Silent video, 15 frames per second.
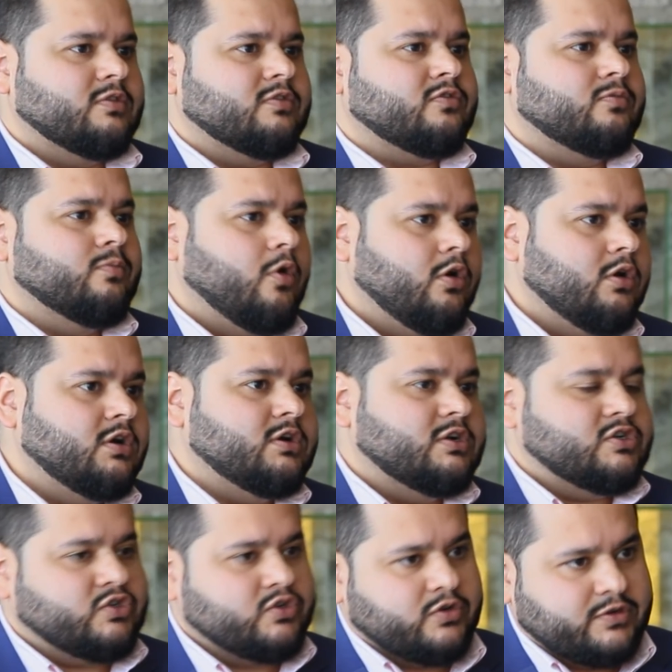with the smaller
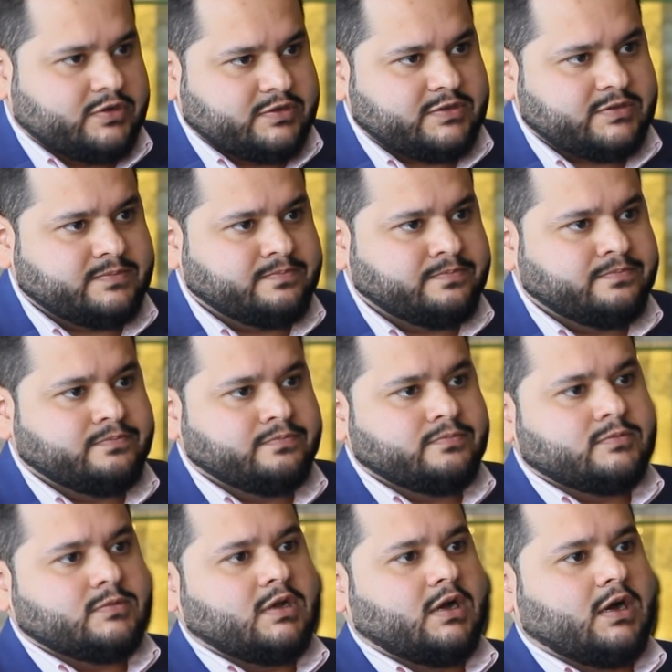insurers.
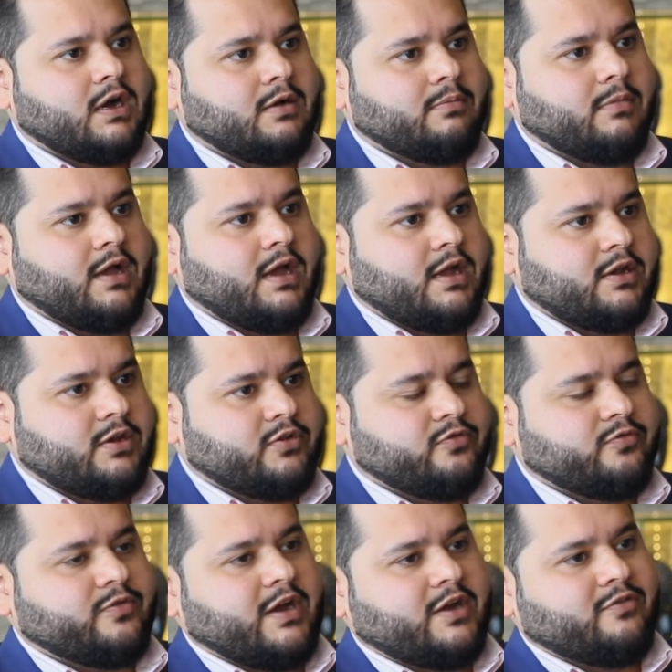And
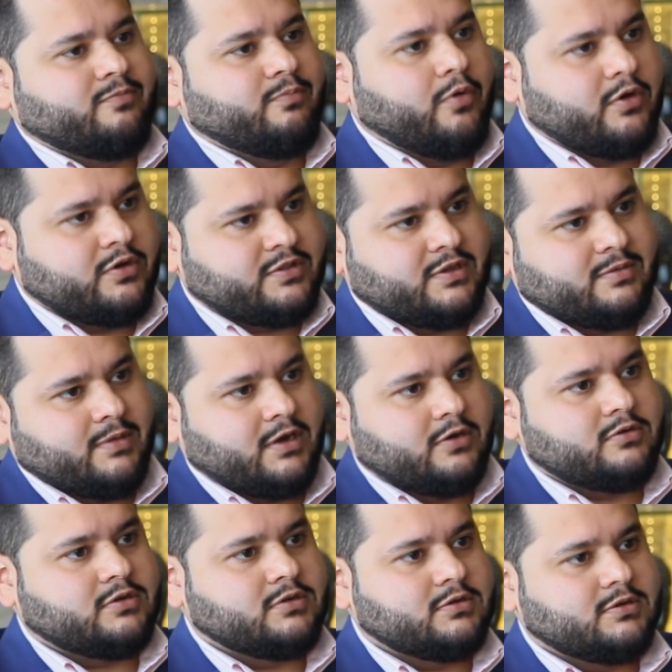you've kind of bought them
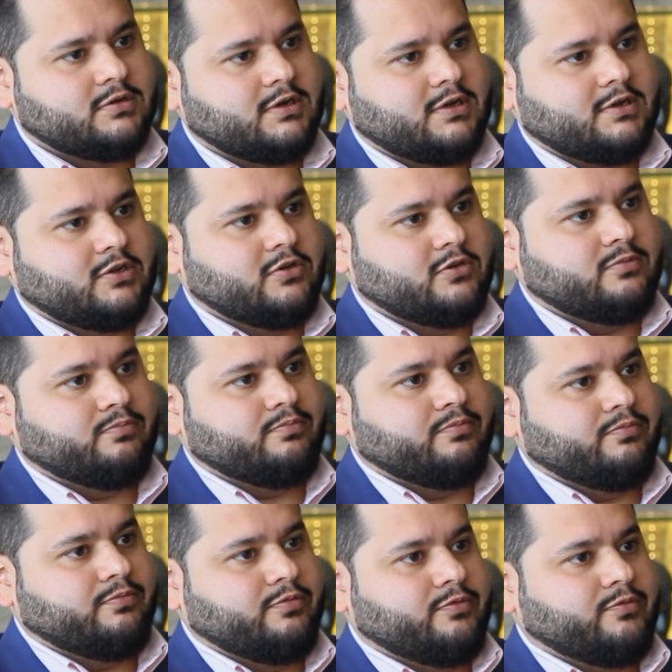out and you're
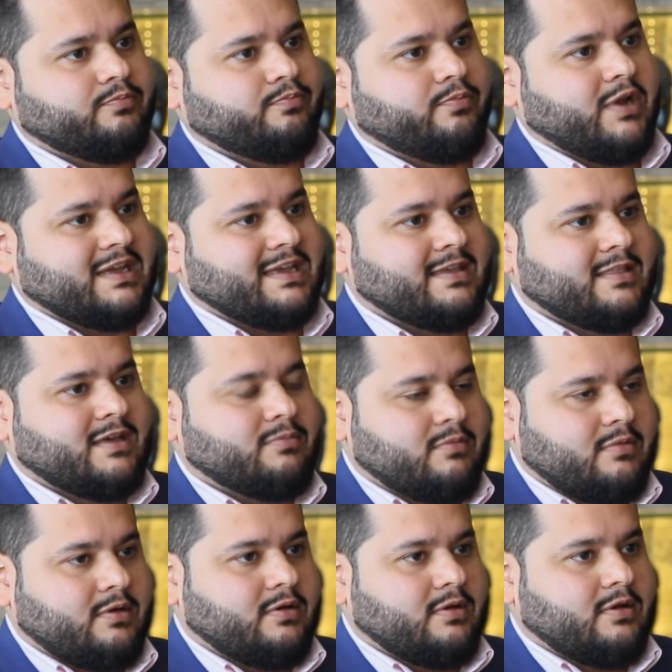plugging
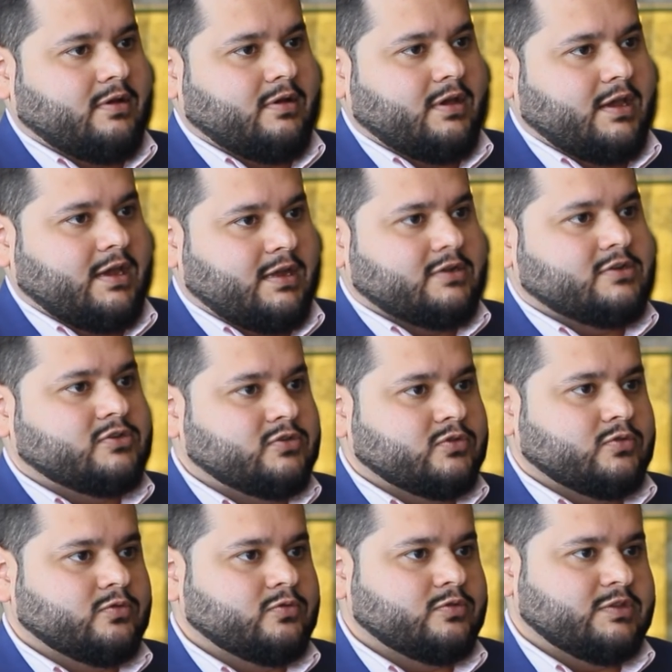them
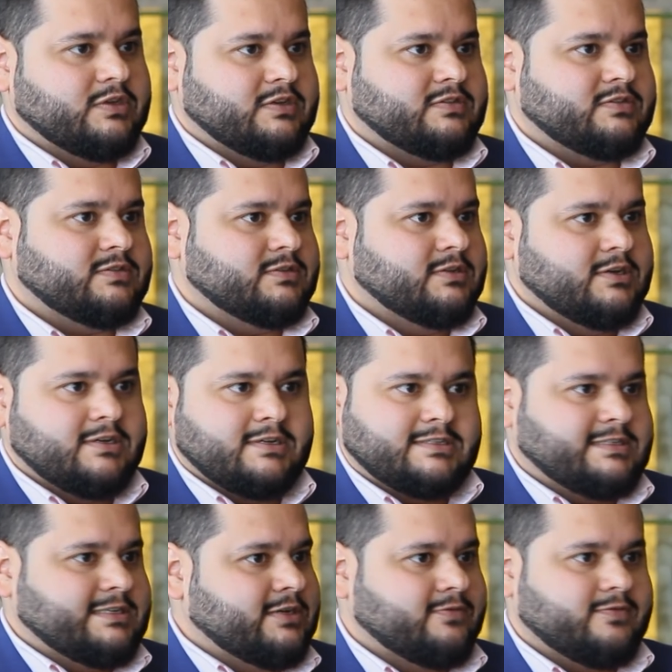into this
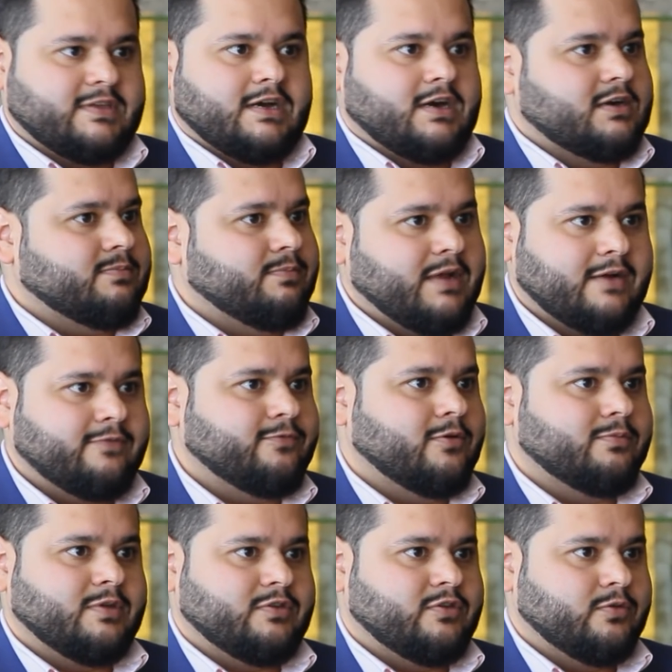state-of-the-art
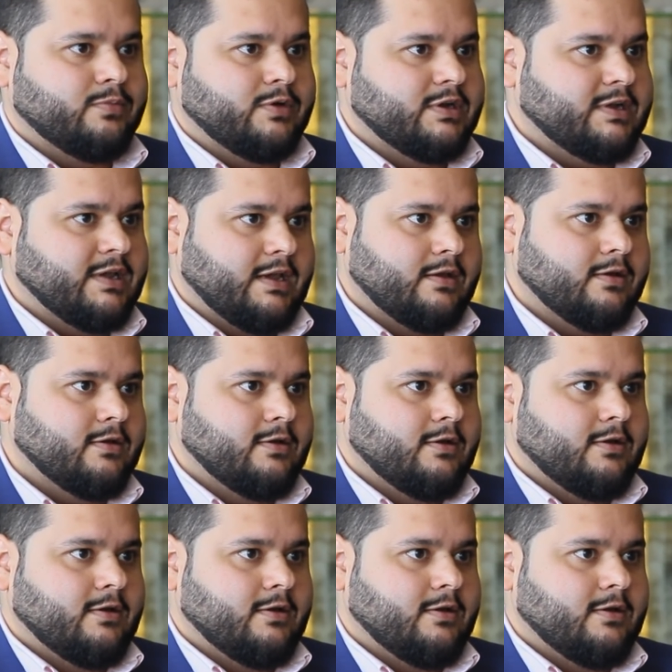platform that you're building